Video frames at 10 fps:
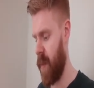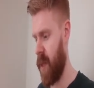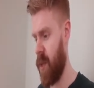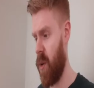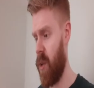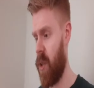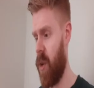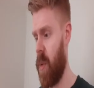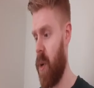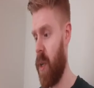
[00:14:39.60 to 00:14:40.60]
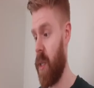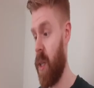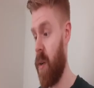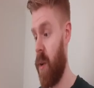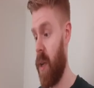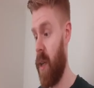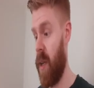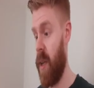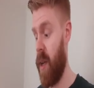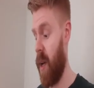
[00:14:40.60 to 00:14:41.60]
Still got the trading card sticker on it.
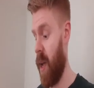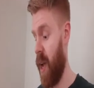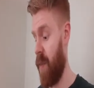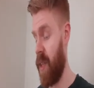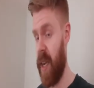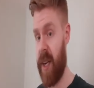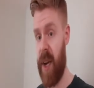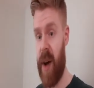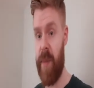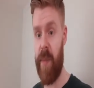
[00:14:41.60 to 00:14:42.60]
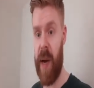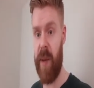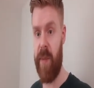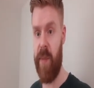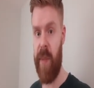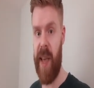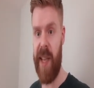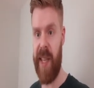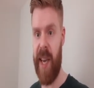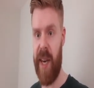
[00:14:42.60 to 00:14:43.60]
I haven't taken it out. I
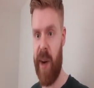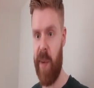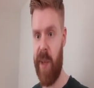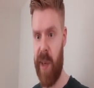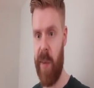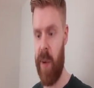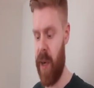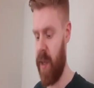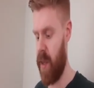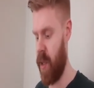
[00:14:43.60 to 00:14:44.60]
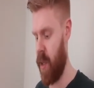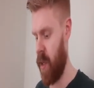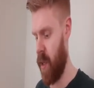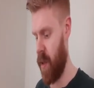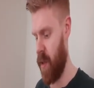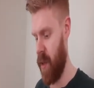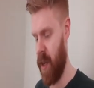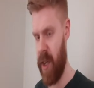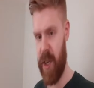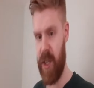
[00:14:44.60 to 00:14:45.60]
may take it out at some point just to
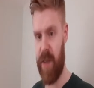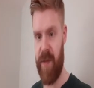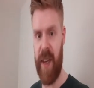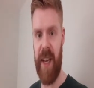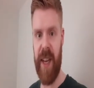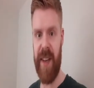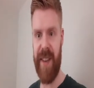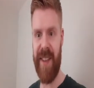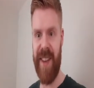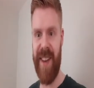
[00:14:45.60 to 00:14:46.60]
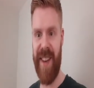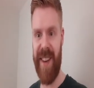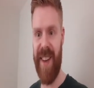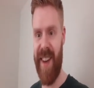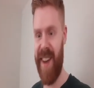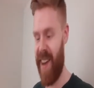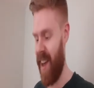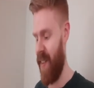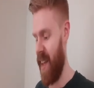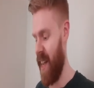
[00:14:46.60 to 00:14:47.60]
feel it.
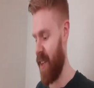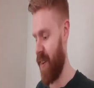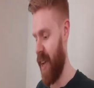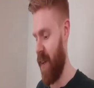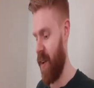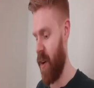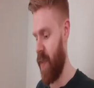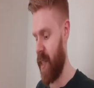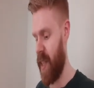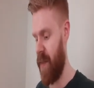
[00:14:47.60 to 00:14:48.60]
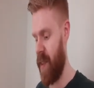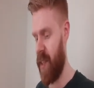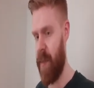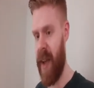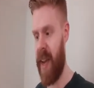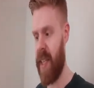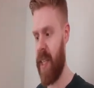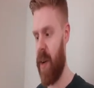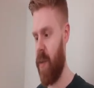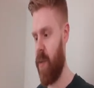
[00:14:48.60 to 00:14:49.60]
It is quite heavy. I don't know if it's the mag
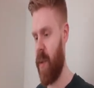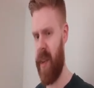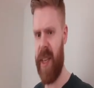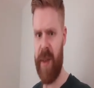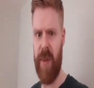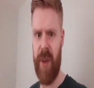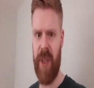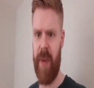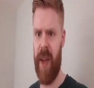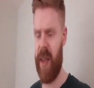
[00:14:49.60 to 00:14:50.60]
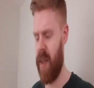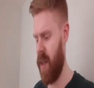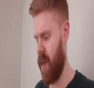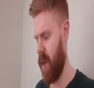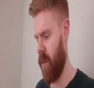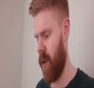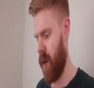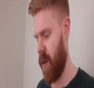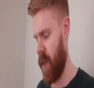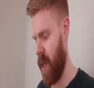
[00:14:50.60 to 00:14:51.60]
itself. I think it is most of the mag.
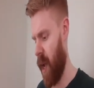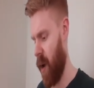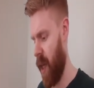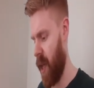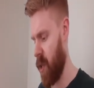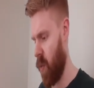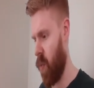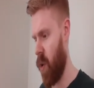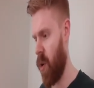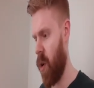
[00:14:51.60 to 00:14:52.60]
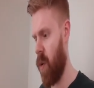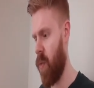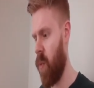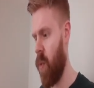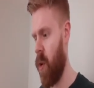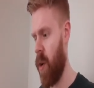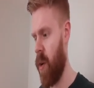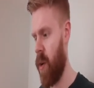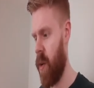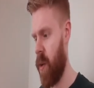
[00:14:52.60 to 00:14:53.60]
But yeah, that is a 1 of 1.